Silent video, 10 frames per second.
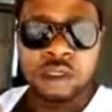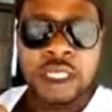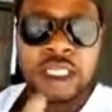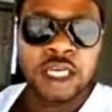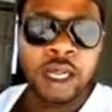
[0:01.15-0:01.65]

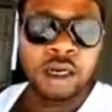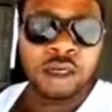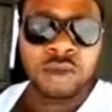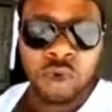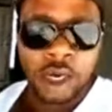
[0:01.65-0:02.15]
The girl
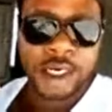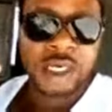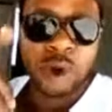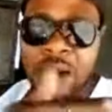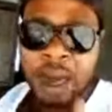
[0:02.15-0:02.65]
them want
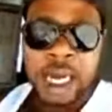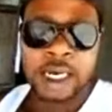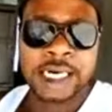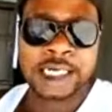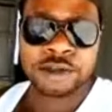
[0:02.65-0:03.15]
the
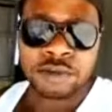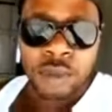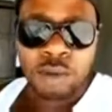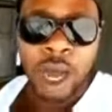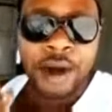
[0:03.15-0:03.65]
Ramakon.
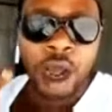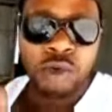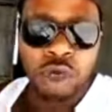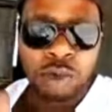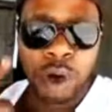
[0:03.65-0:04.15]
Man
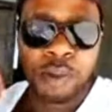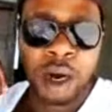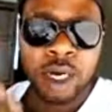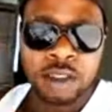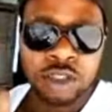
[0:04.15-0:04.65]
a real
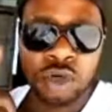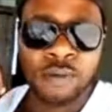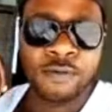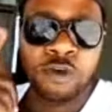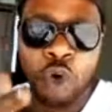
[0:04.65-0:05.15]
proper man,
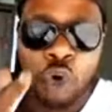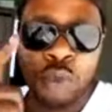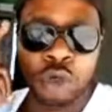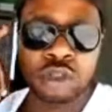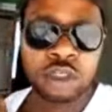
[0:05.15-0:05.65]
something
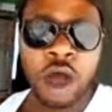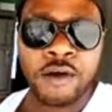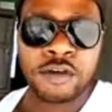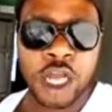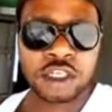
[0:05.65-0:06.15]
firm, nothing
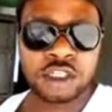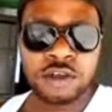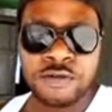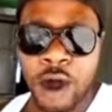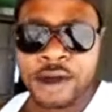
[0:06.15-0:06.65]
soft like
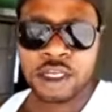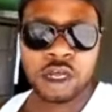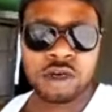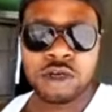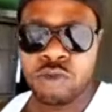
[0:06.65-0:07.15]
chiffon.
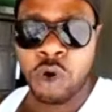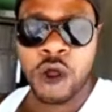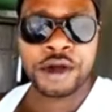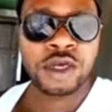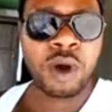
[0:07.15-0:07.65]
Girl them
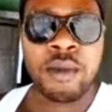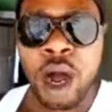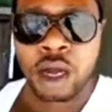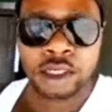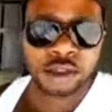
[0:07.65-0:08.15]
want the
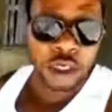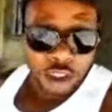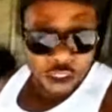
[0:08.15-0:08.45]
Ramakon.